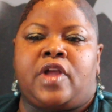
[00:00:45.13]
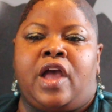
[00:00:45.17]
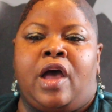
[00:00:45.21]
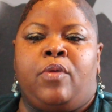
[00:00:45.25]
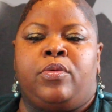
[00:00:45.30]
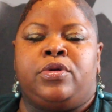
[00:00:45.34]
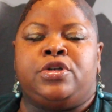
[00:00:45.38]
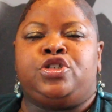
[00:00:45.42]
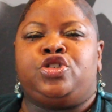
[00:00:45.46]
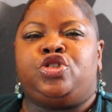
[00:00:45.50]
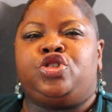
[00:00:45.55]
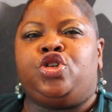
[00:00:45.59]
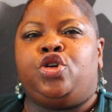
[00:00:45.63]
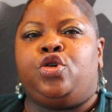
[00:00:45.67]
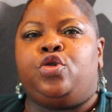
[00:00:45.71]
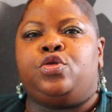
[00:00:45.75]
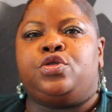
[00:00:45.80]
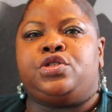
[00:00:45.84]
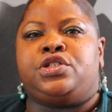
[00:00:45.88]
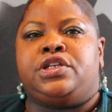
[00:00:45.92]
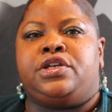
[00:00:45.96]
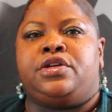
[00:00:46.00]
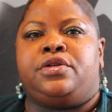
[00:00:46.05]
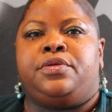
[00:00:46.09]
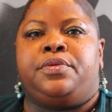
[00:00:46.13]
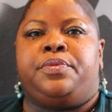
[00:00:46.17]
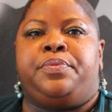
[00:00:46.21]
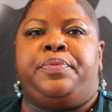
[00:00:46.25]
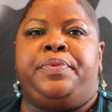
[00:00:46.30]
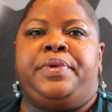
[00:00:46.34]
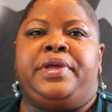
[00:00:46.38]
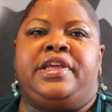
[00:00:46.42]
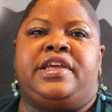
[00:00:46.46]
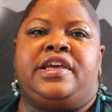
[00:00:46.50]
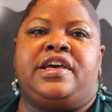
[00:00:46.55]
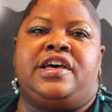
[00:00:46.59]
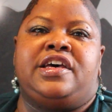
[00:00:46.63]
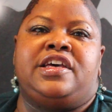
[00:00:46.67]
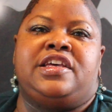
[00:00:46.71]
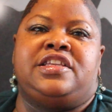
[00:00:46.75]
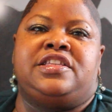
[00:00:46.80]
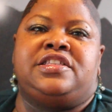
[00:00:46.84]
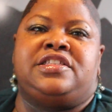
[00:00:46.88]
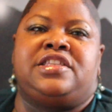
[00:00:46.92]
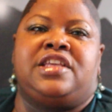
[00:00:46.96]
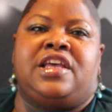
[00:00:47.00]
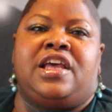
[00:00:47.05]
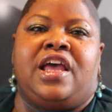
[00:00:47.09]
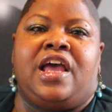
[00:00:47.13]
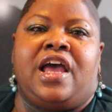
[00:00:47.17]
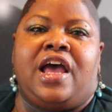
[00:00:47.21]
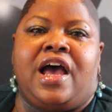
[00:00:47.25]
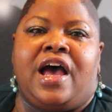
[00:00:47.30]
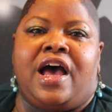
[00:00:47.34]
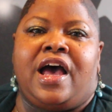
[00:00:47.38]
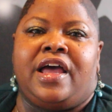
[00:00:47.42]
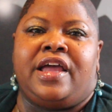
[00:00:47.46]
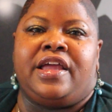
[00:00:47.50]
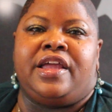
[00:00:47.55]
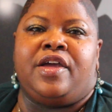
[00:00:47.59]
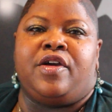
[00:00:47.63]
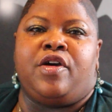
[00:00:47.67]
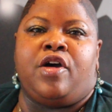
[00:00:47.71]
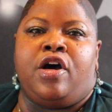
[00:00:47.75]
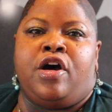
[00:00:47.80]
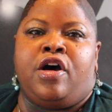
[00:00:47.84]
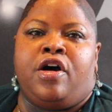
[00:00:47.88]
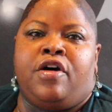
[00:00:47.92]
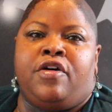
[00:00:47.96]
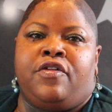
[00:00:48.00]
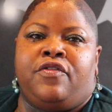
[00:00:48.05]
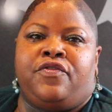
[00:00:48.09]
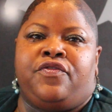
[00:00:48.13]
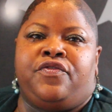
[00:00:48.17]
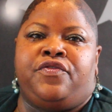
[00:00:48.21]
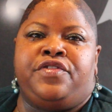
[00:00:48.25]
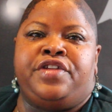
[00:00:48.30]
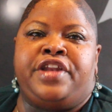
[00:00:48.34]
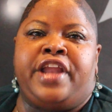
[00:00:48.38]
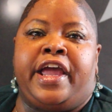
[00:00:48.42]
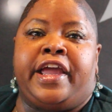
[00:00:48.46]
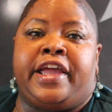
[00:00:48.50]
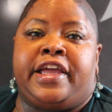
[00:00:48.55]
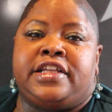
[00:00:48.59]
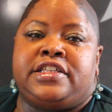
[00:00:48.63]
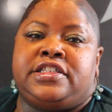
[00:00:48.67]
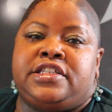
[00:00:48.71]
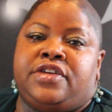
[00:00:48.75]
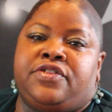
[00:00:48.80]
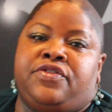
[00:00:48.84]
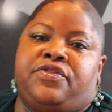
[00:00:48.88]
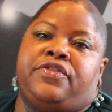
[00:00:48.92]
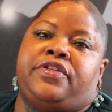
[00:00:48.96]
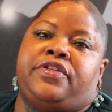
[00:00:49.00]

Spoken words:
was chosen because of negative